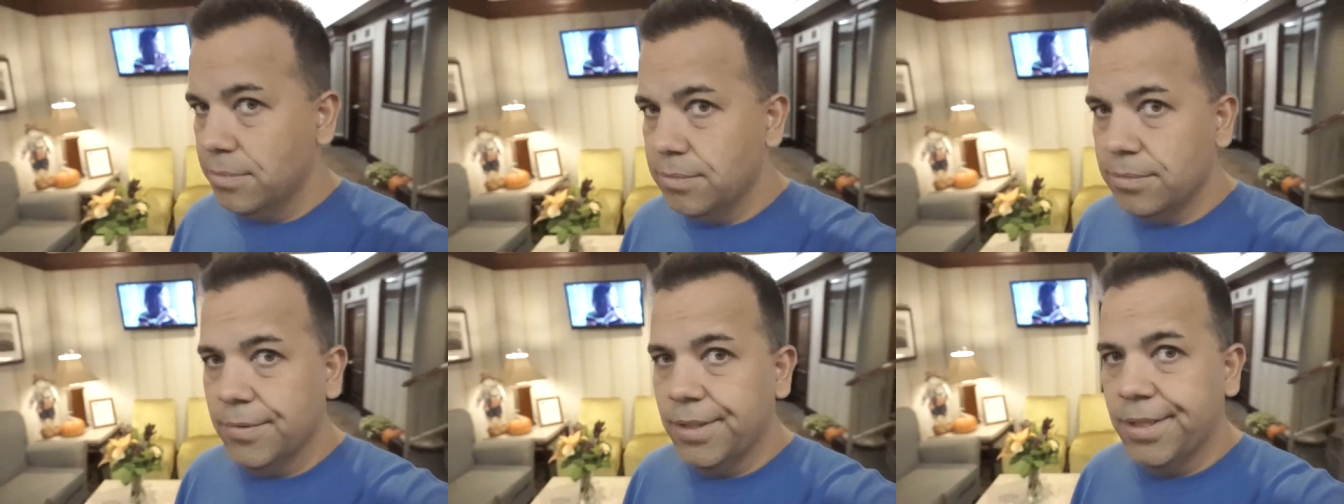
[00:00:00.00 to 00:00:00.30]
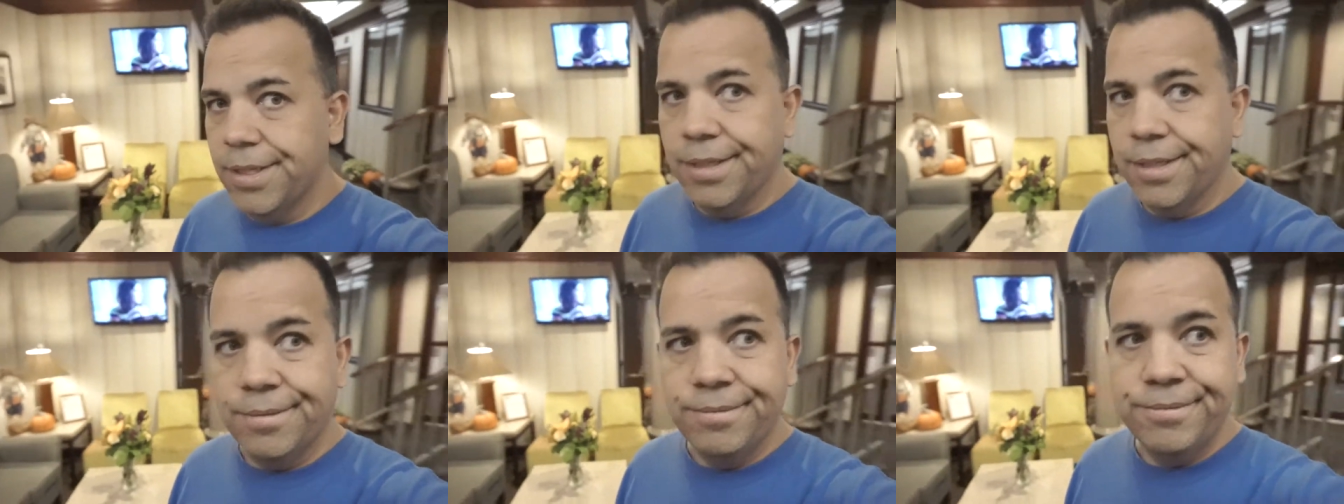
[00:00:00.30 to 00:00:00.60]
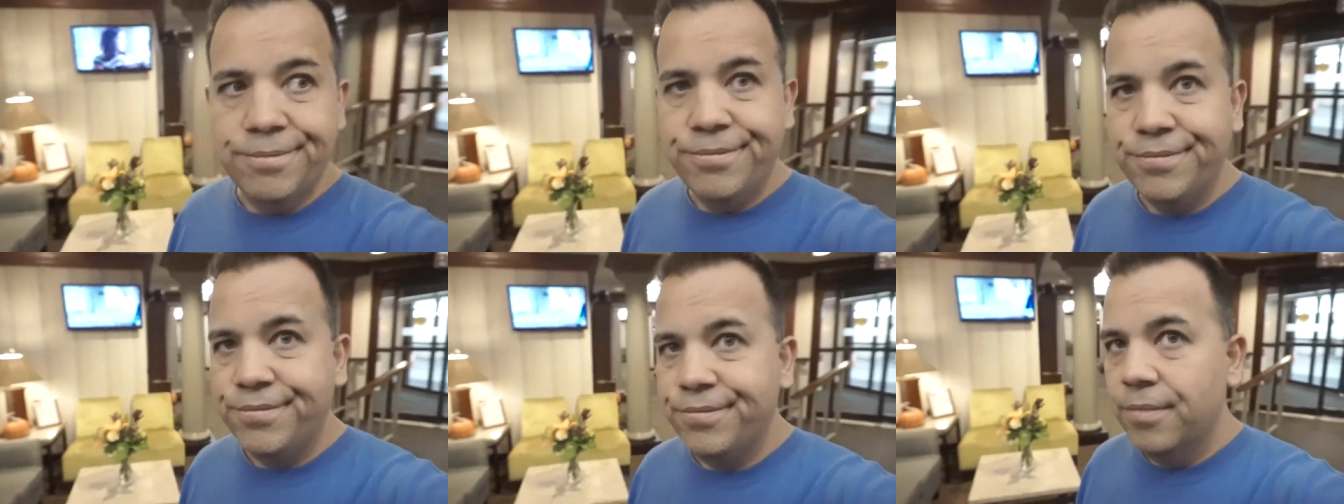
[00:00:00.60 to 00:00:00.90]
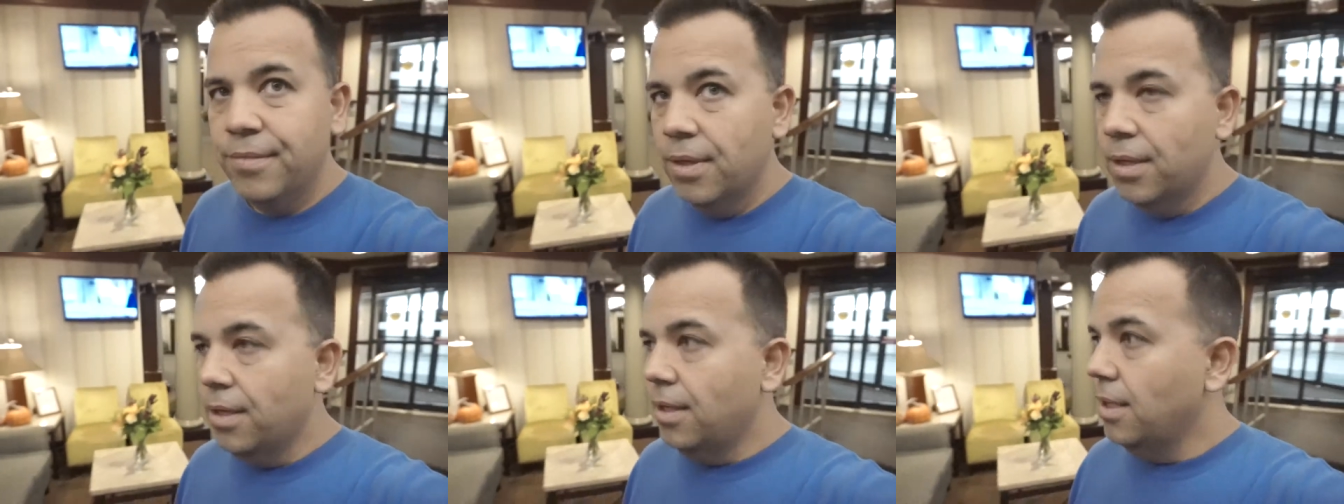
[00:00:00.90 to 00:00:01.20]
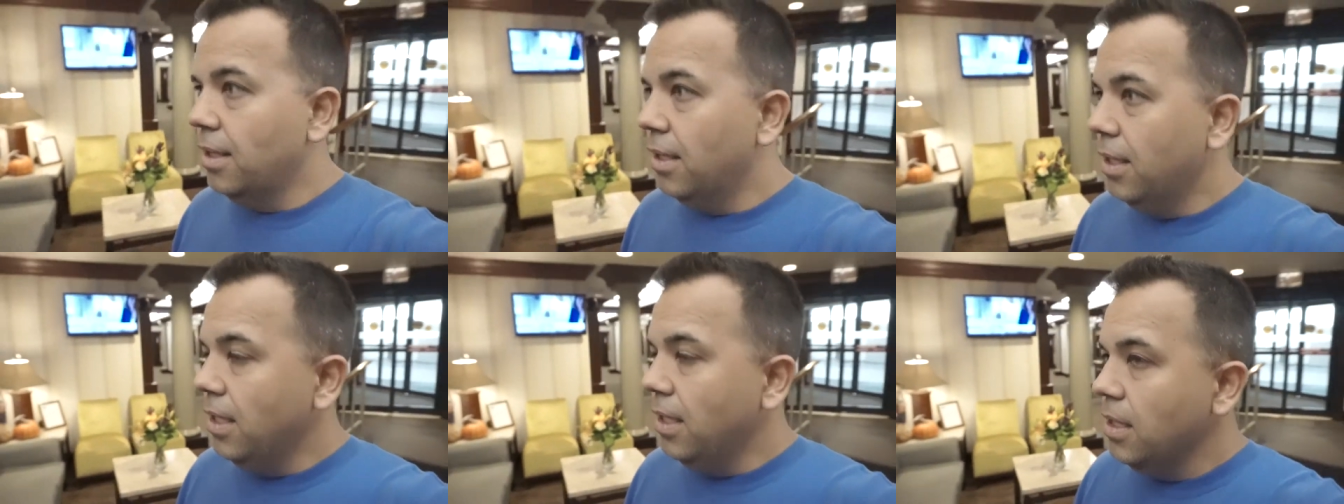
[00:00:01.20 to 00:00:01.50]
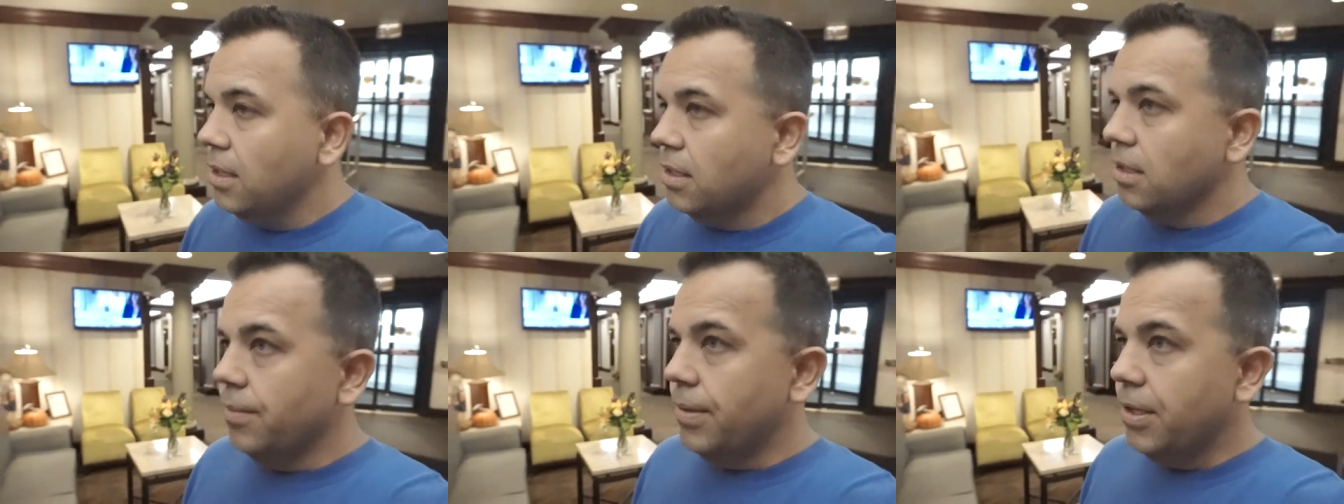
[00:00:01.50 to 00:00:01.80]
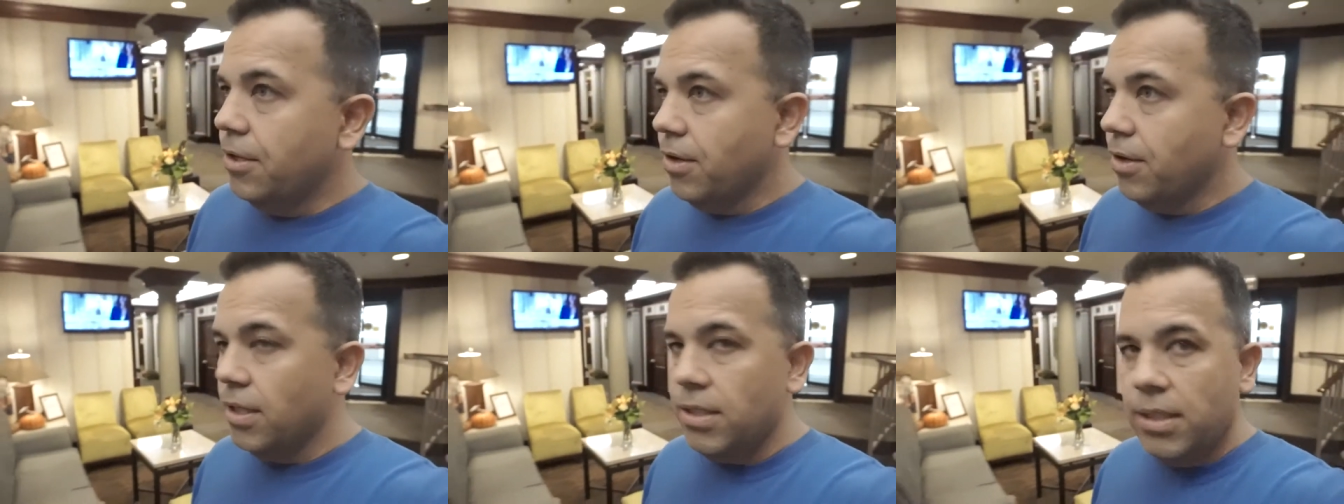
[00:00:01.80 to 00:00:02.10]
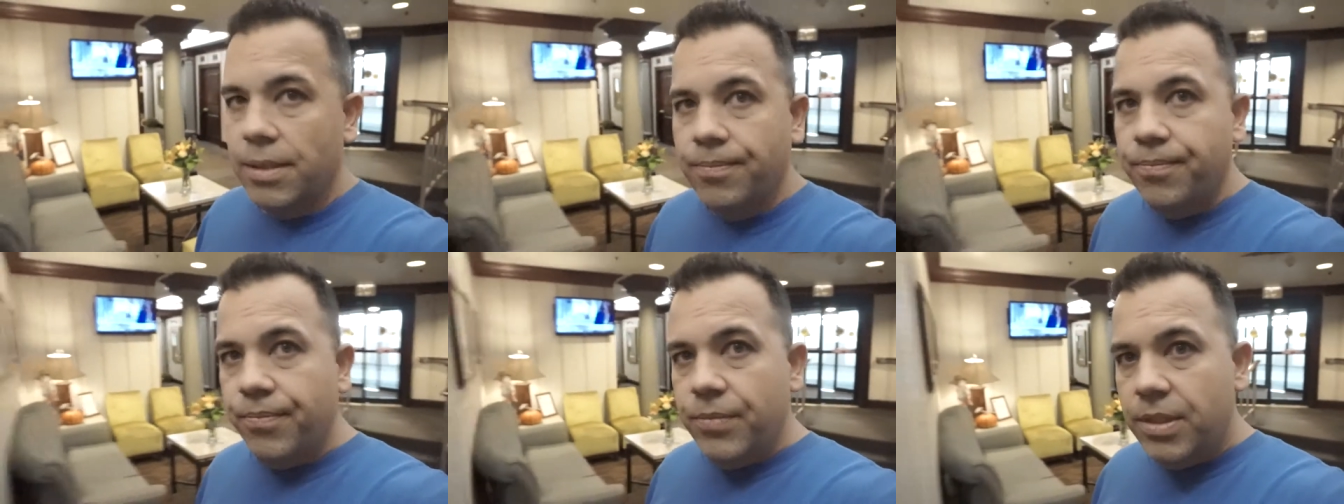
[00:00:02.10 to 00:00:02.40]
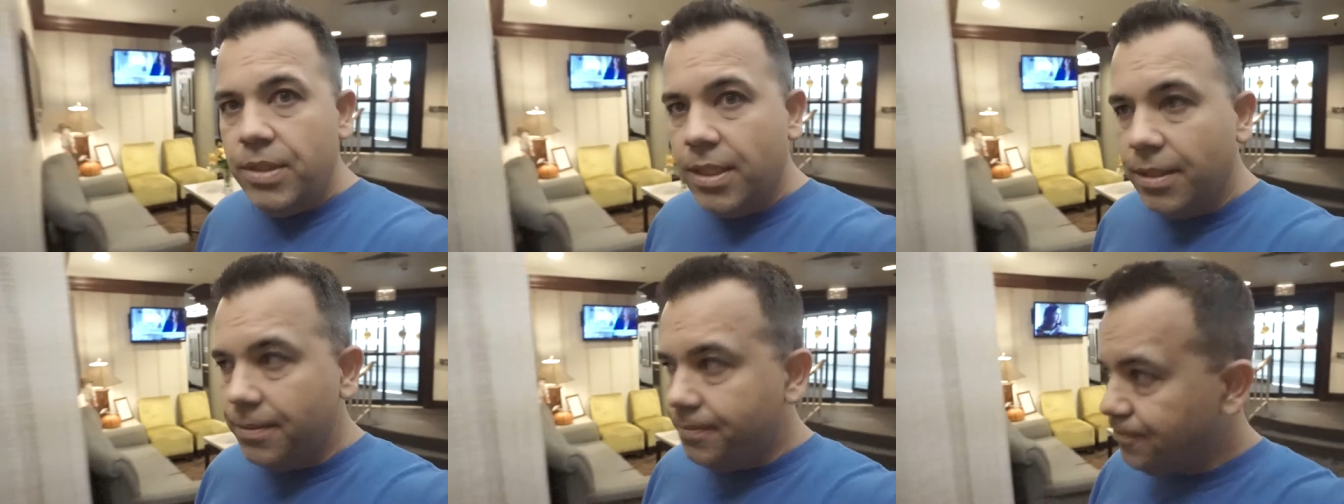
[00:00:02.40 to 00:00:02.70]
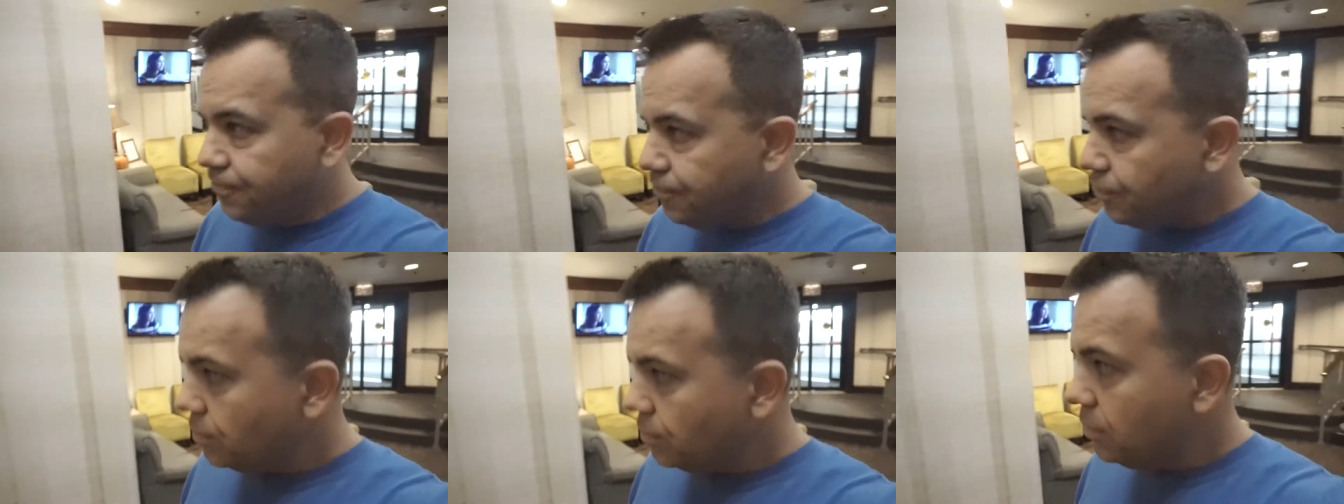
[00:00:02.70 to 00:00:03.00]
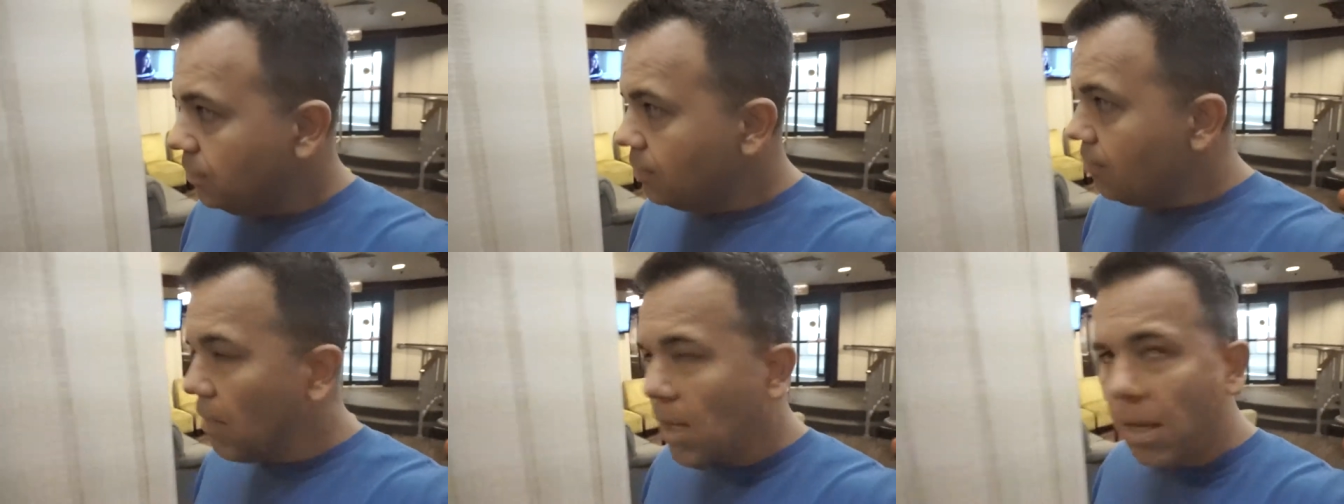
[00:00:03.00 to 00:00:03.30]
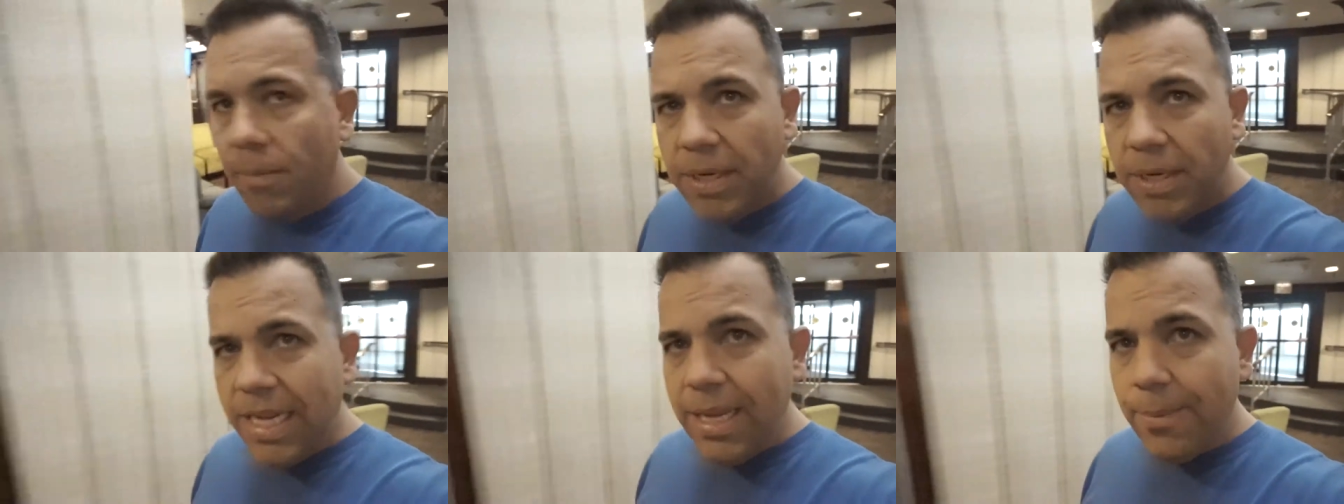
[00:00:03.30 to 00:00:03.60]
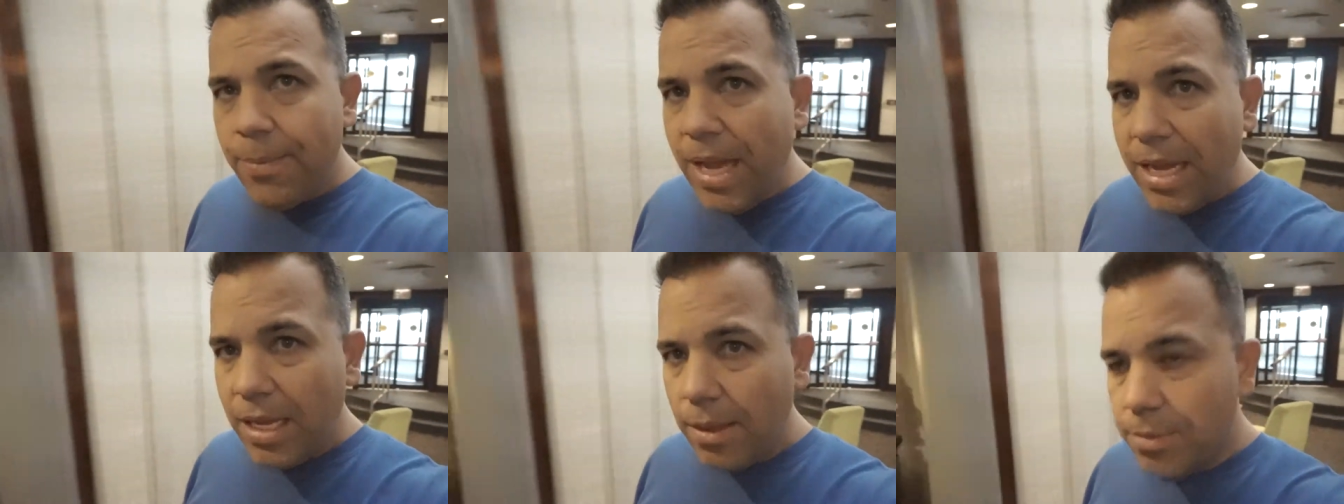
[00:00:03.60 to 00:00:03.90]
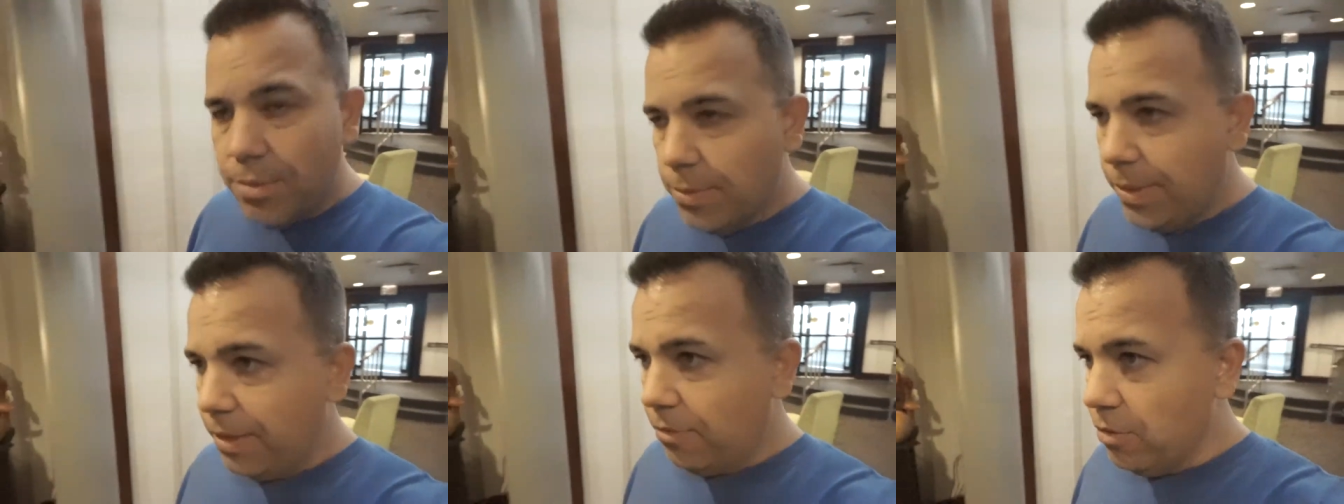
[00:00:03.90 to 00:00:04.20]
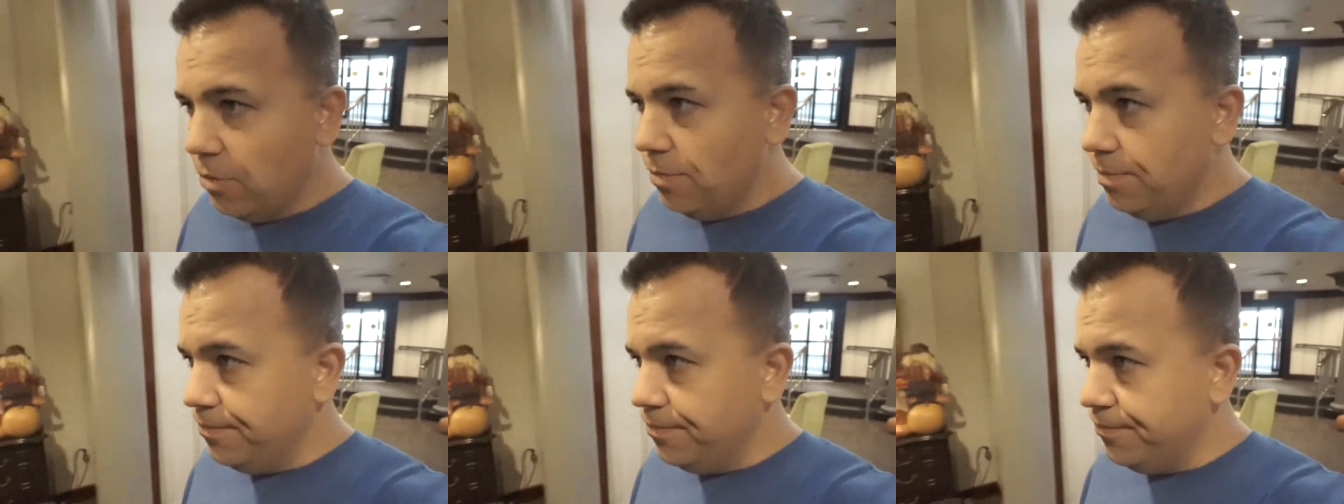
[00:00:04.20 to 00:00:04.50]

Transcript: Yeah, it's gonna be crazy. So I'm gonna get back up to my room,